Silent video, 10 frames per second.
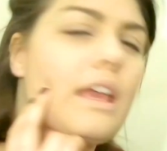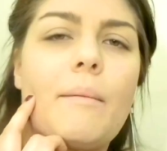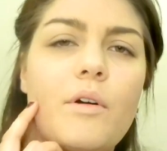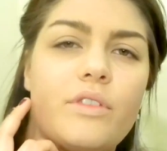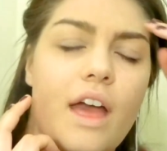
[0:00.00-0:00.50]

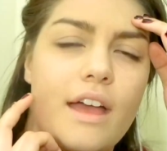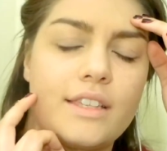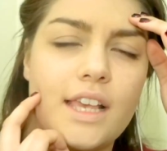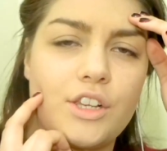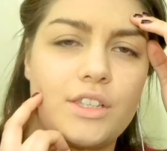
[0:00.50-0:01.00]
yeah, both
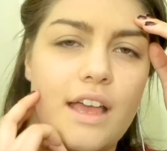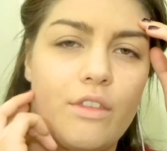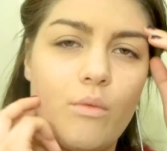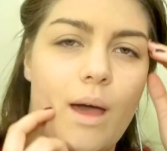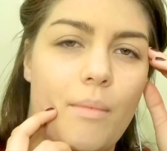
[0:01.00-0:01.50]
sections have
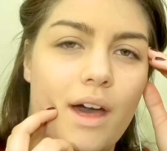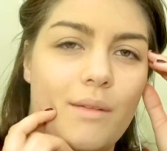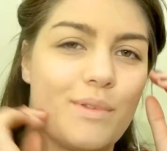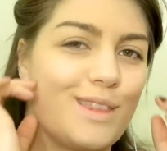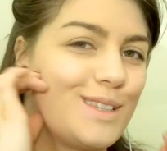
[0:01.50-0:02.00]
the web on
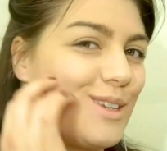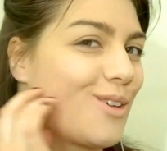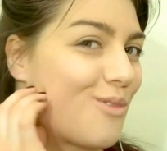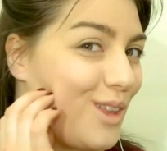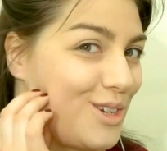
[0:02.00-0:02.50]
it, but this you
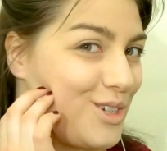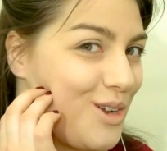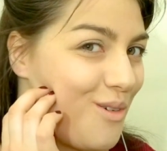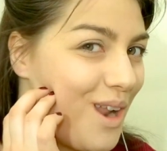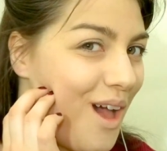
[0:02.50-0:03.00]
can really
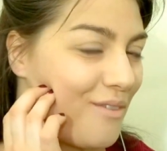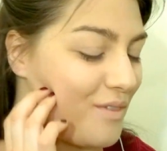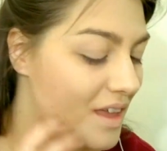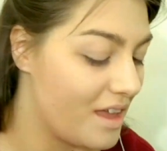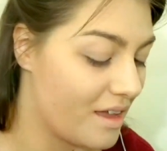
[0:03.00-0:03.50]
show it off
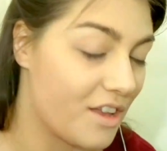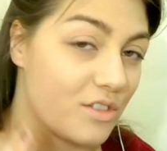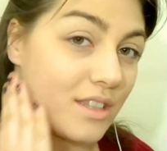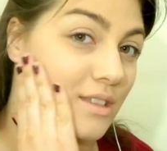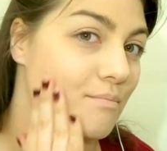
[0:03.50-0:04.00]

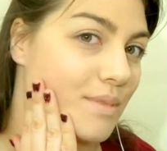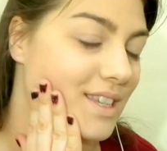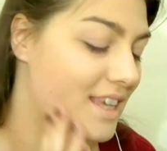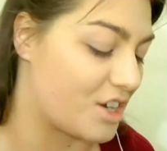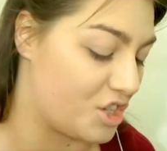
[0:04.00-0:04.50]
because it's the big
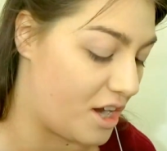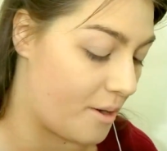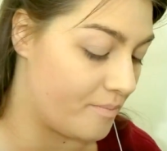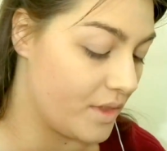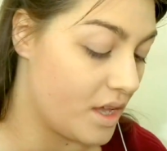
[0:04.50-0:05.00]
section here.
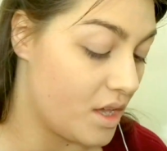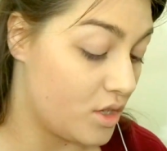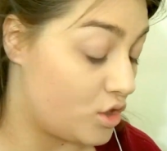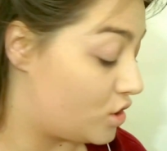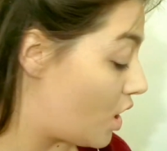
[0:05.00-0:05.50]

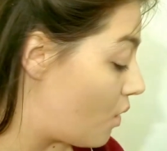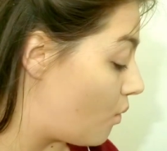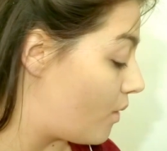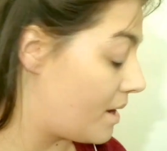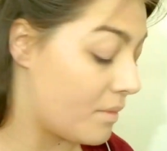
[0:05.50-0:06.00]
So
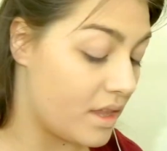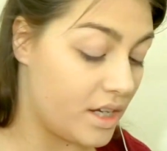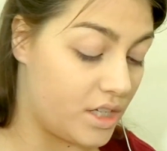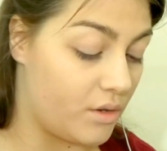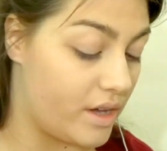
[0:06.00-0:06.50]
what I'm going
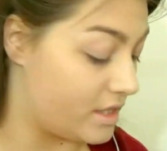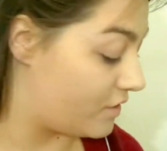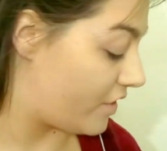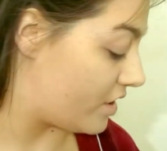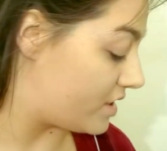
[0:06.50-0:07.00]
to do
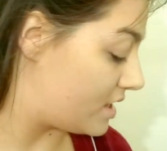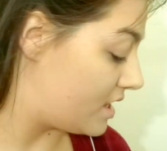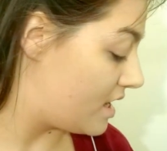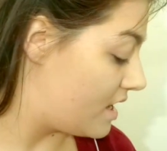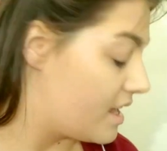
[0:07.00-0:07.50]
is
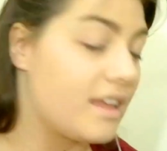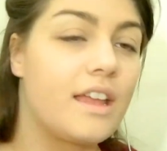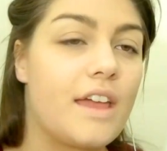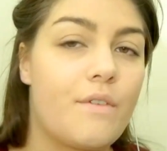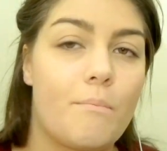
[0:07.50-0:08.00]
first
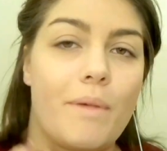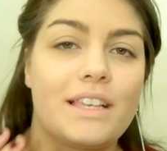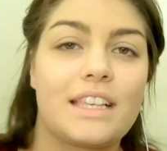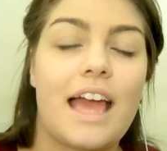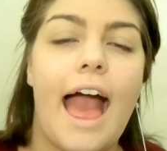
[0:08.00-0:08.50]
give a
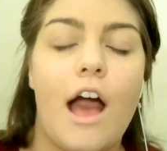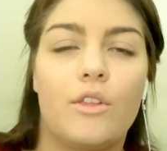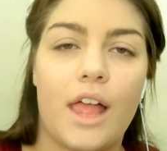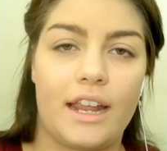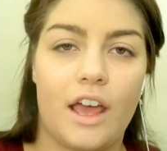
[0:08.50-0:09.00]
basic
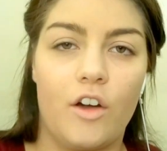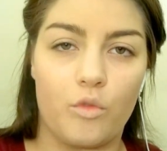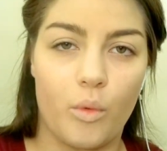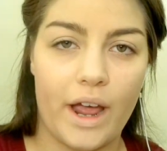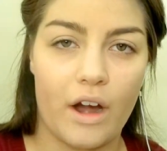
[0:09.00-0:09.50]
outline
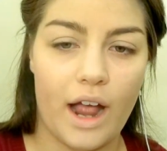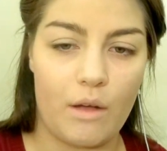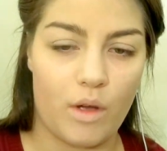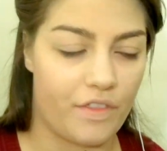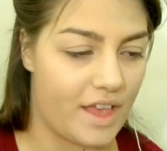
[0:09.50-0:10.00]
of where I
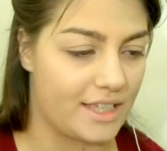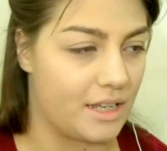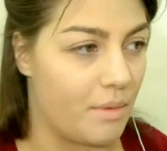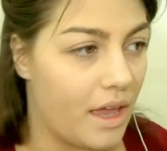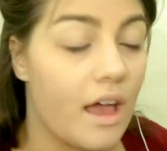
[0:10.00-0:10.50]
want things
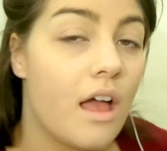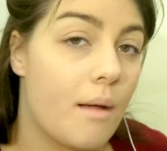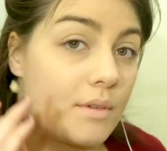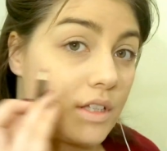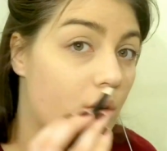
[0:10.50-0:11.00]
to be. I'm
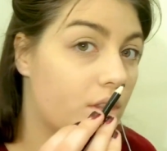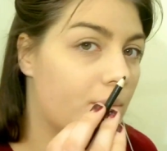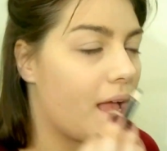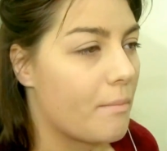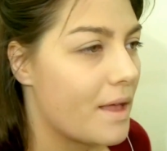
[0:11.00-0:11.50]
going to start with the
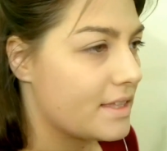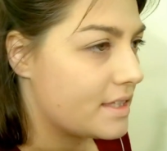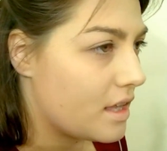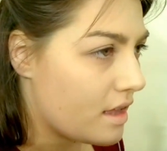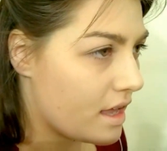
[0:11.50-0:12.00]
black
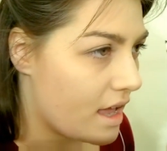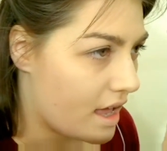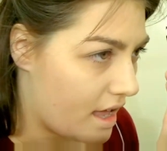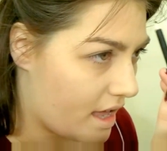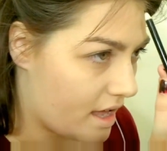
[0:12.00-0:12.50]
pencil,
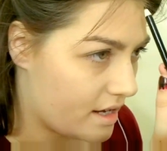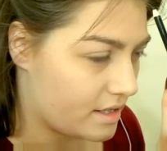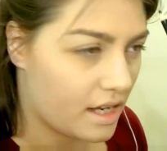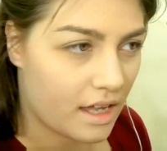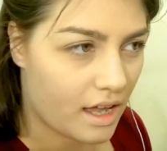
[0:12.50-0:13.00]

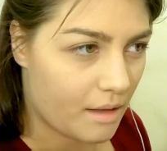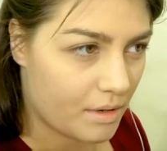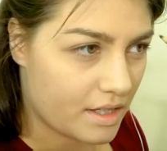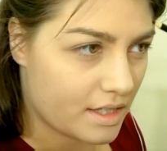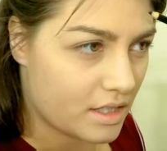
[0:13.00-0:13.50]
and I'm going
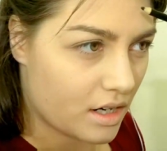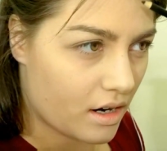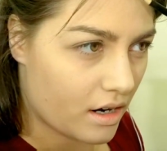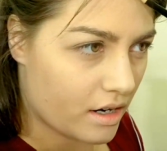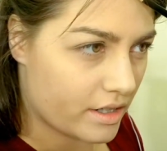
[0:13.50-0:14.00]
to
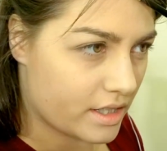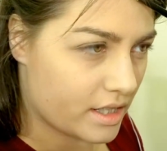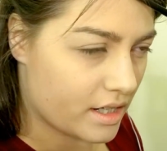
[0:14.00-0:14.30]
start